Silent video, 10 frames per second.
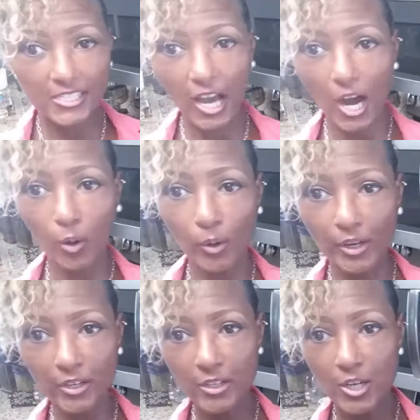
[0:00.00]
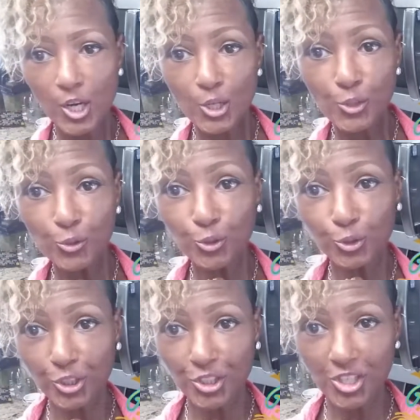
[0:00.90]
is our
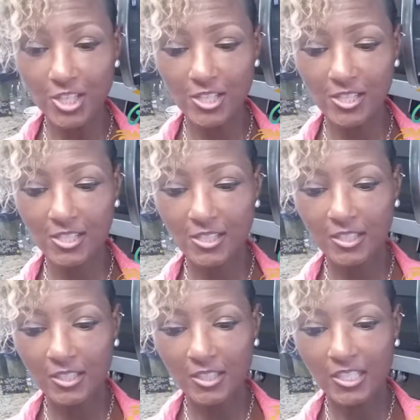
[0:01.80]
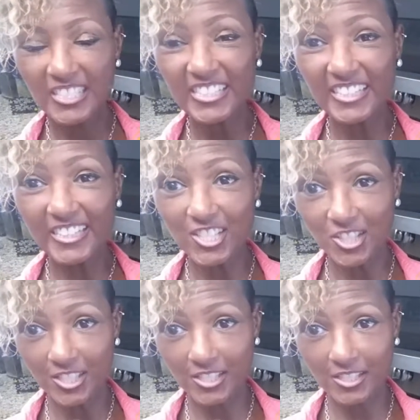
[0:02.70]
nutritious,
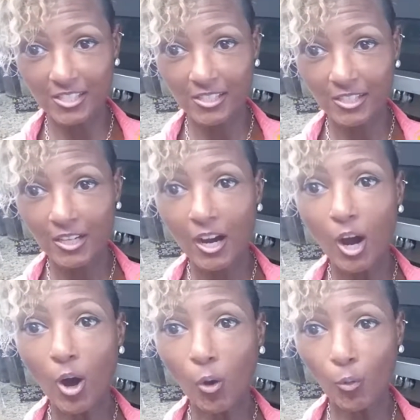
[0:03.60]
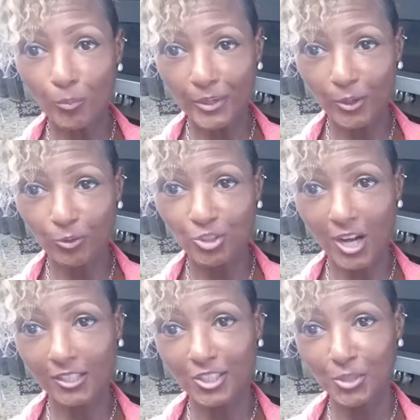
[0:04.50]
delicious oatmeal
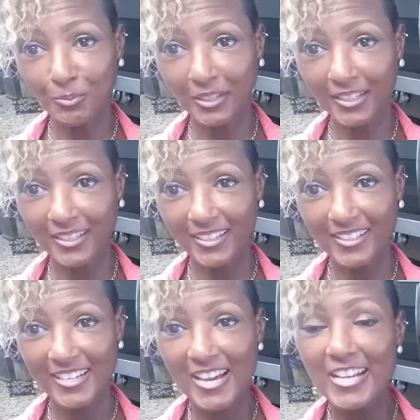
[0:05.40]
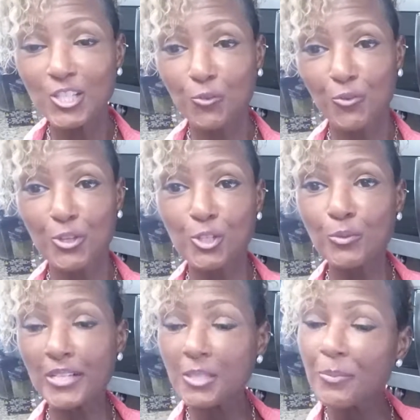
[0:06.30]
chocolate chip cookie. So for
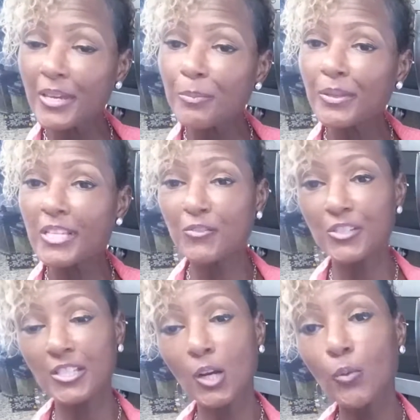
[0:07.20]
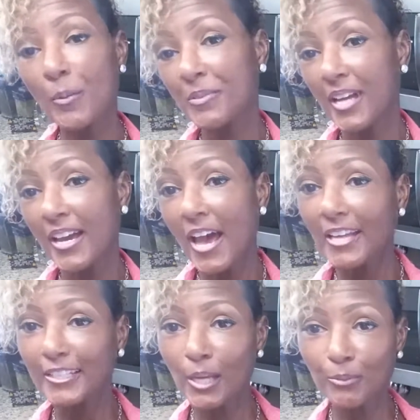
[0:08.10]
this recipe, please visit our website
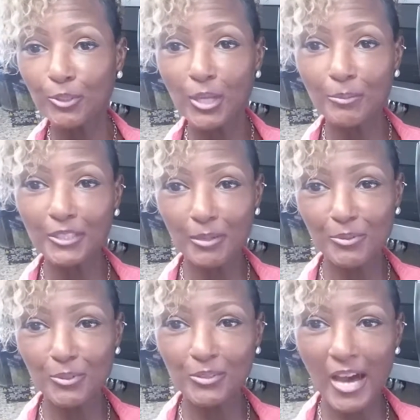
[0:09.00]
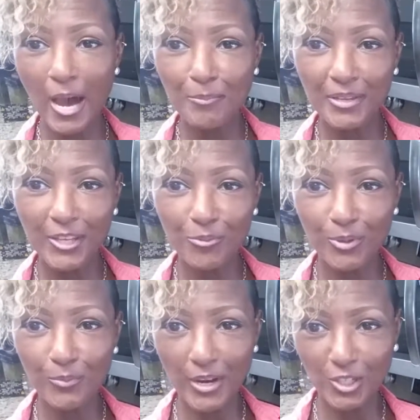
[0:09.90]
at
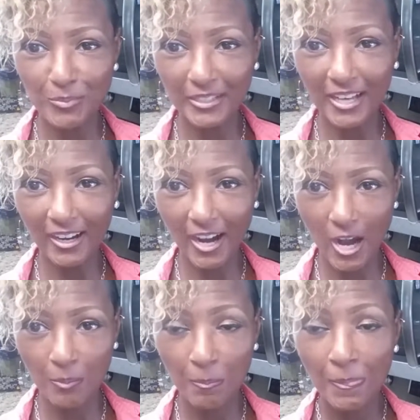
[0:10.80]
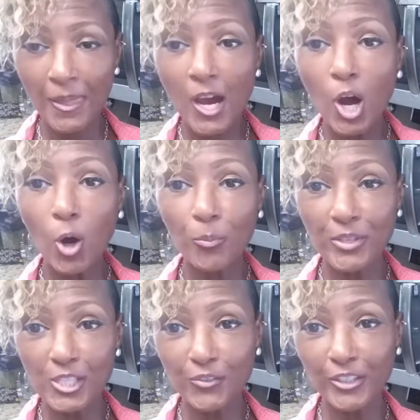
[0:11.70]
www.b3regiment.com. Hope
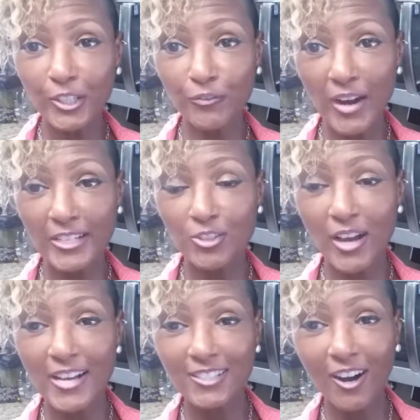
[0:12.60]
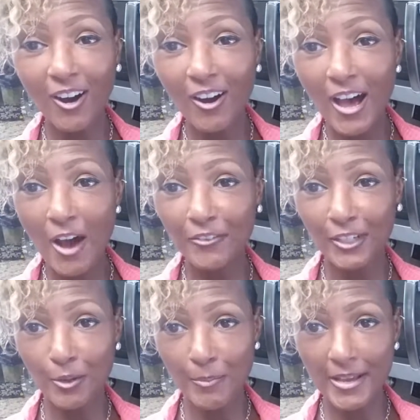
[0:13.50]
this video finds you guys all having
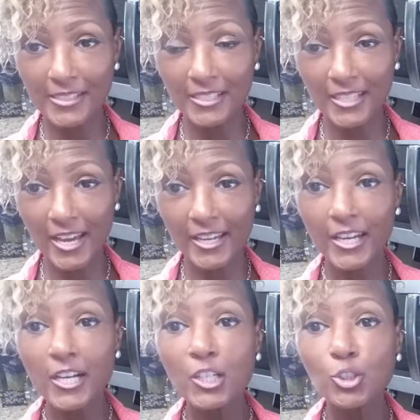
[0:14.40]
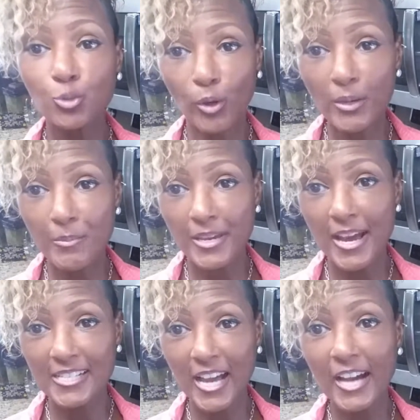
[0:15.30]
an amazing day. Join me
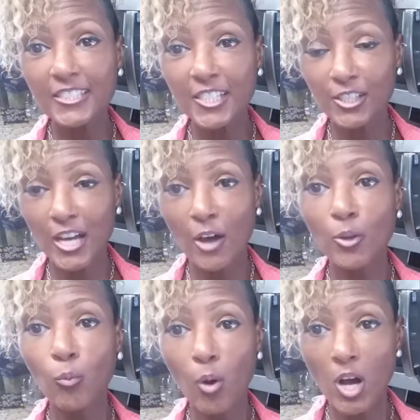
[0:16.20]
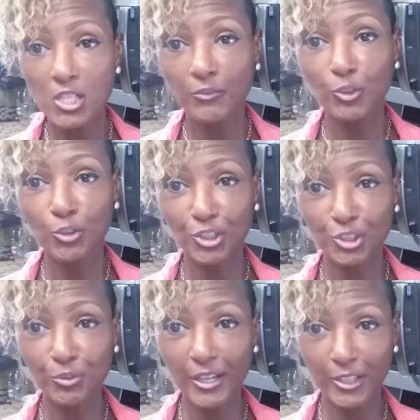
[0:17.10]
as I tear down the walls of
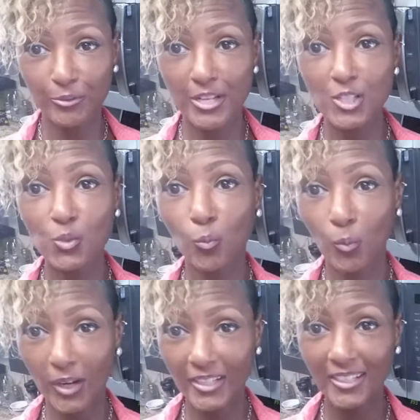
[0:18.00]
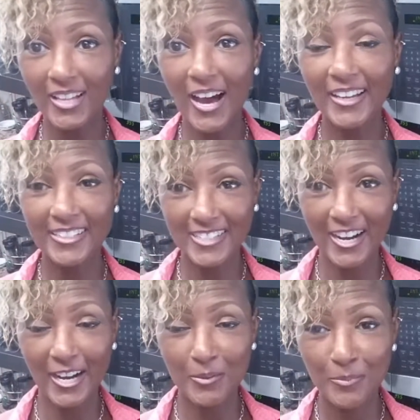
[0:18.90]
nutritional ignorance, one lie at a
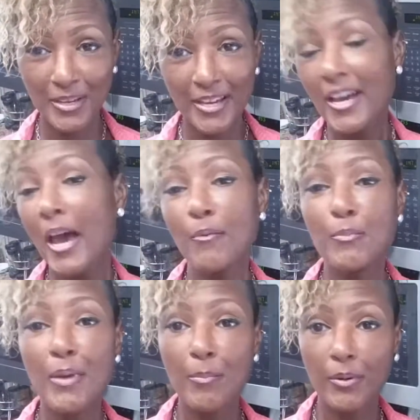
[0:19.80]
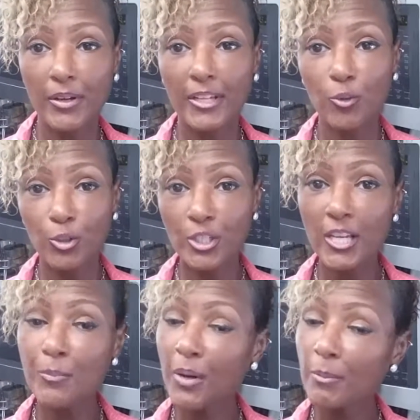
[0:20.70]
time. And remember, in order to get